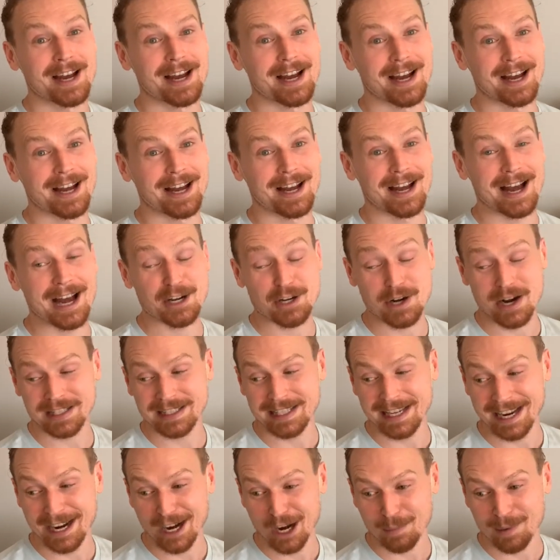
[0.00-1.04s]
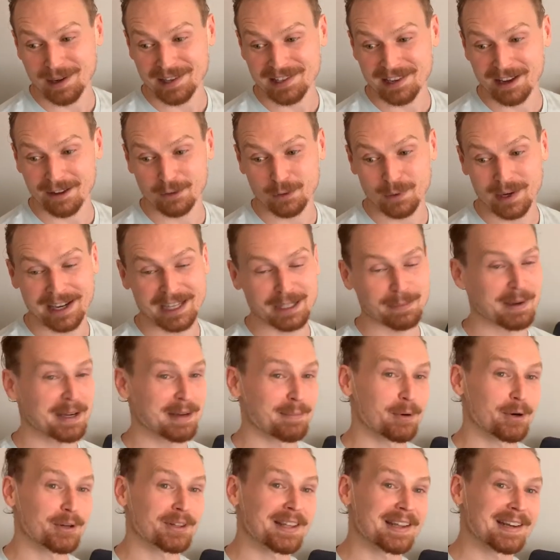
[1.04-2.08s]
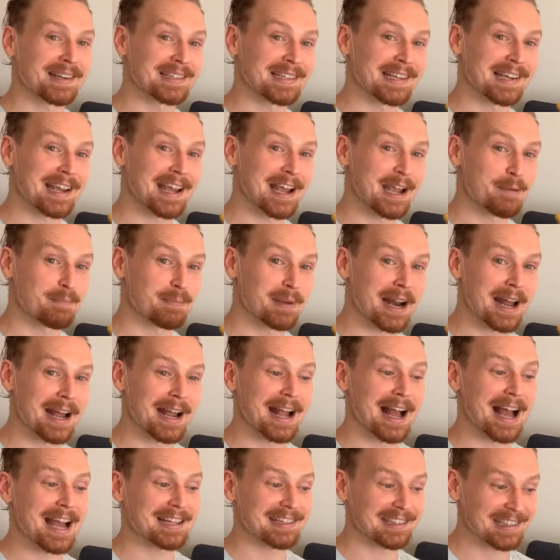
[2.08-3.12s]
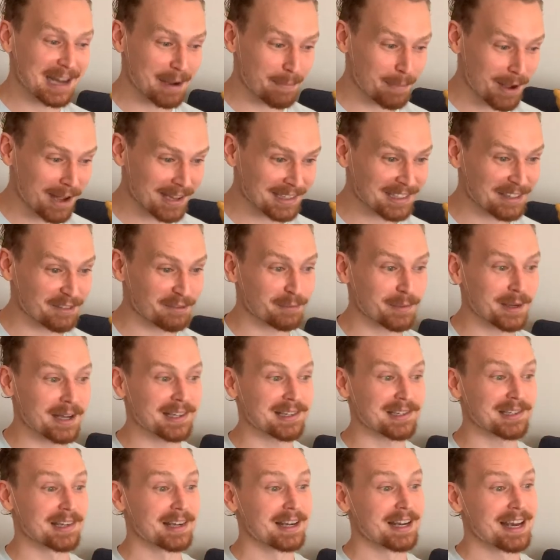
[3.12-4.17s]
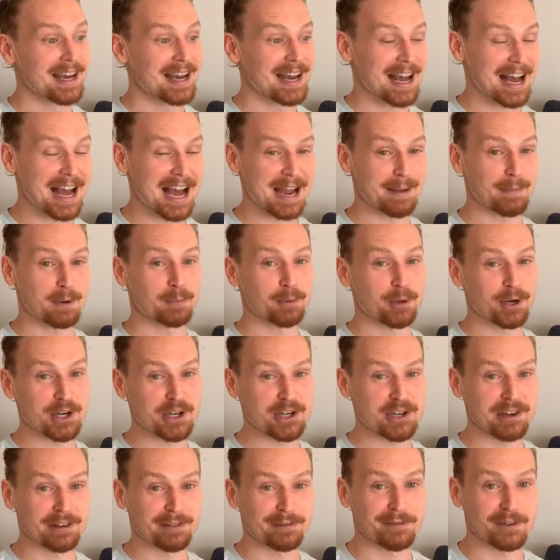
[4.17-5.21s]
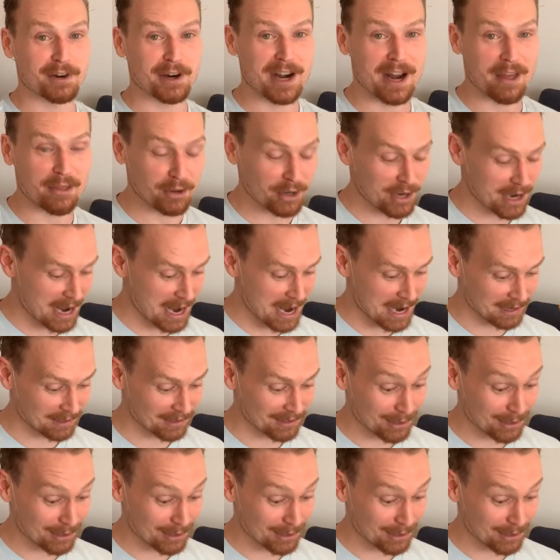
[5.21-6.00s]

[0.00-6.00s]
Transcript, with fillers: I try to take care of myself, so I get as many birthdays as I can, but I stay positive because I am appreciative for another day.